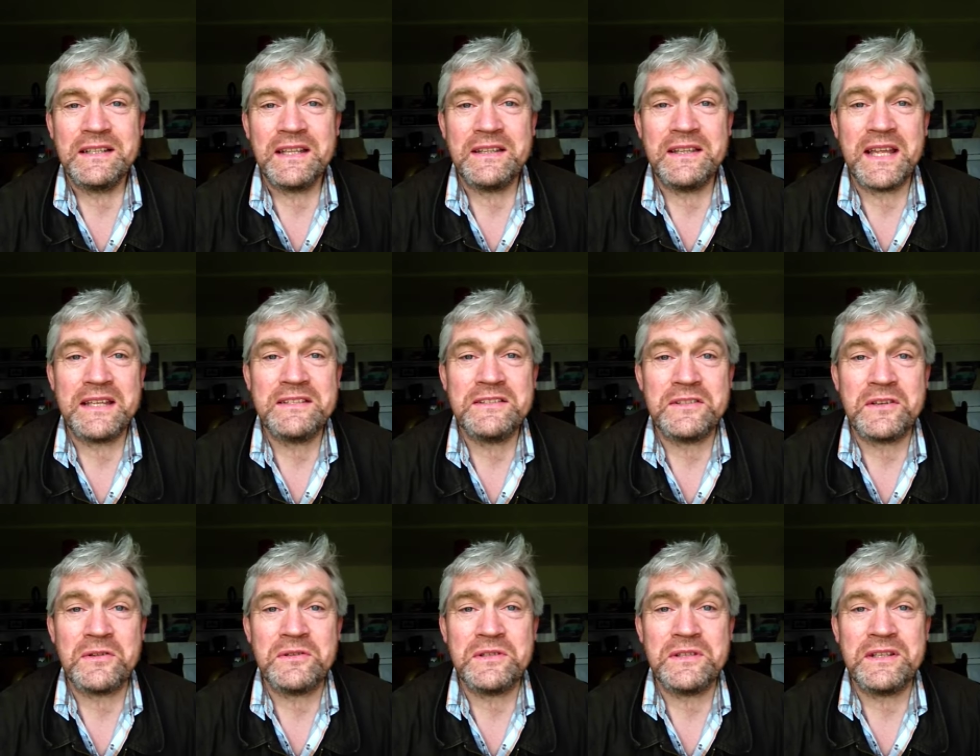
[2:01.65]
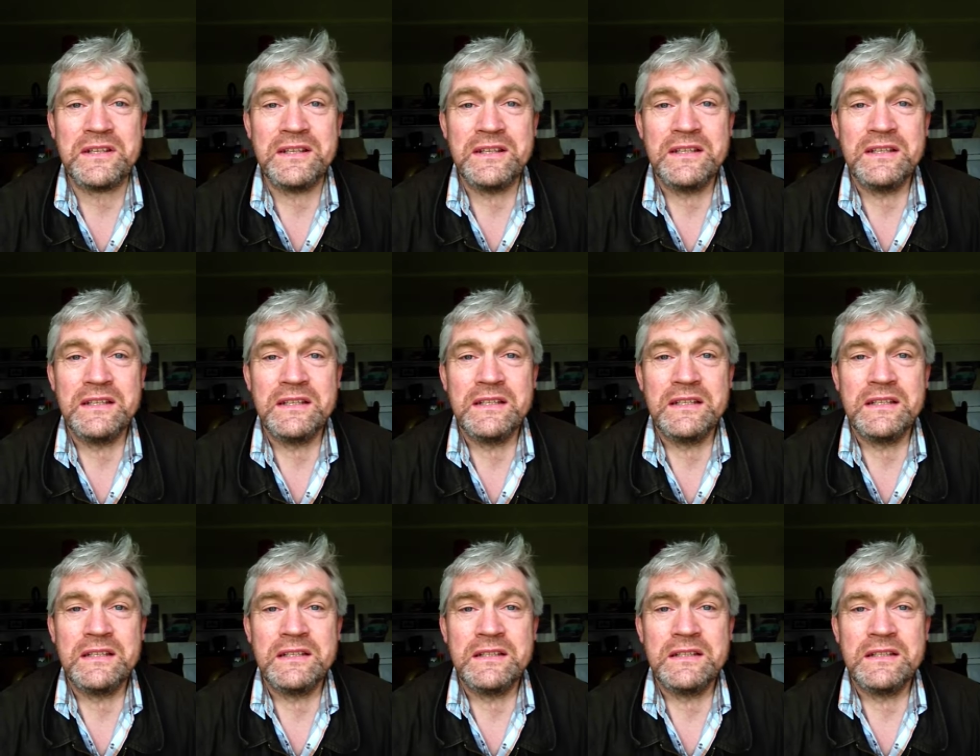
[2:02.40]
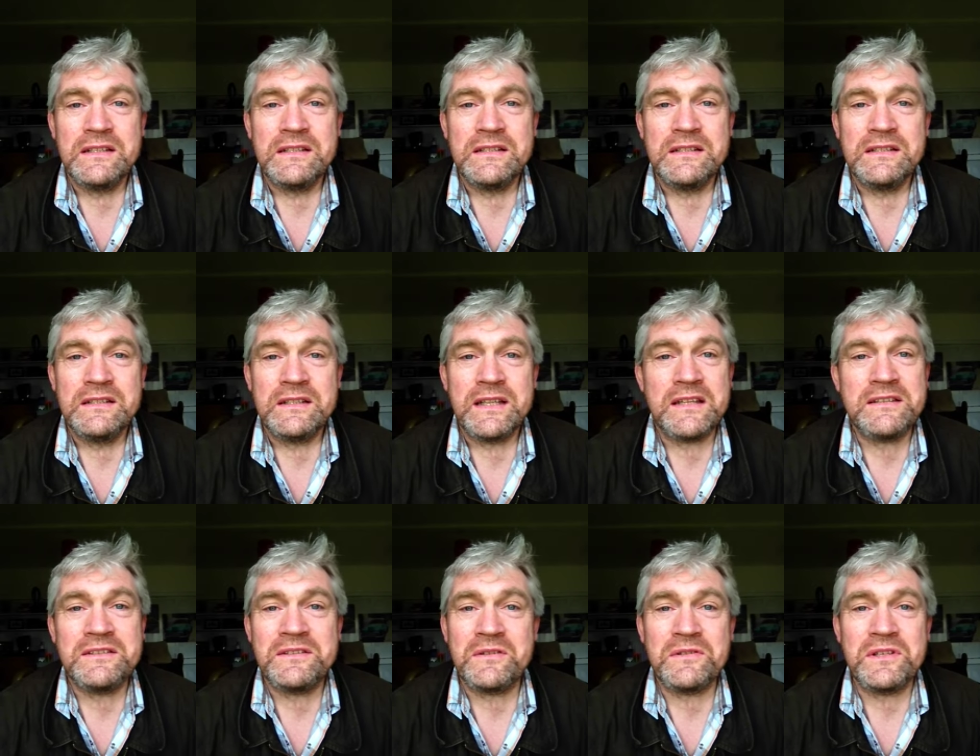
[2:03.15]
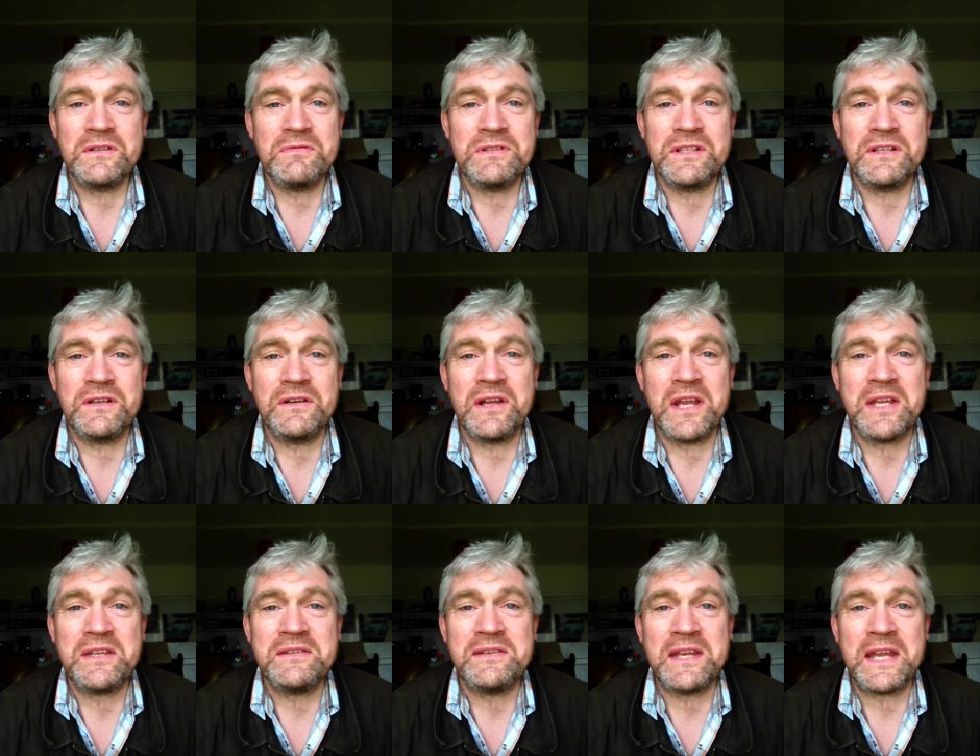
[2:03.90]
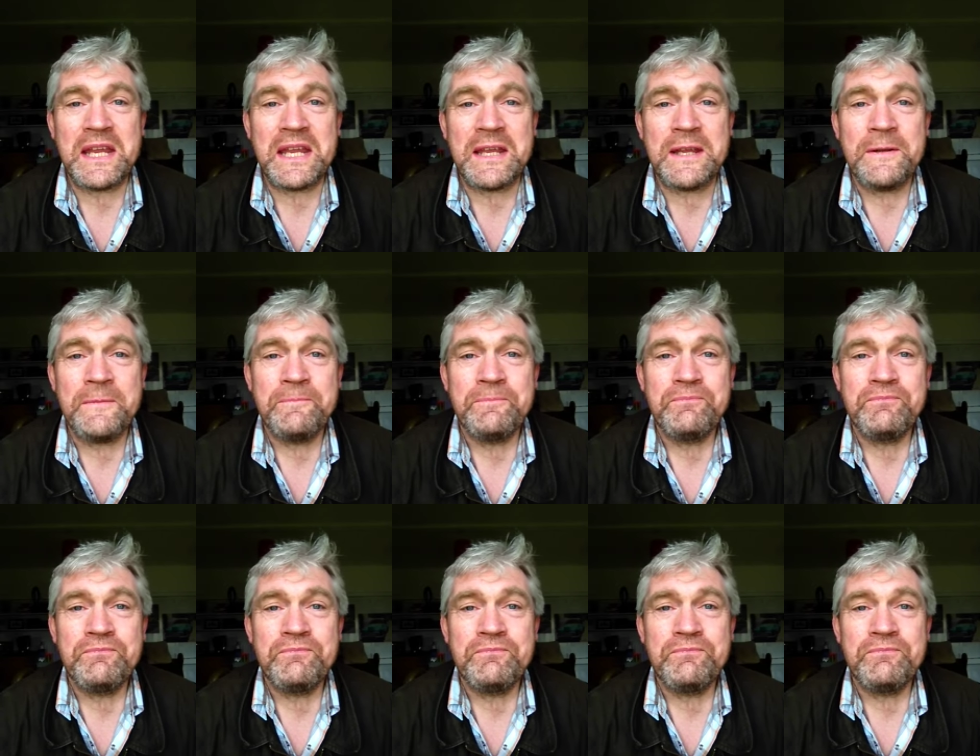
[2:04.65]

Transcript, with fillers: And that Sunday, that Sunday was a great day.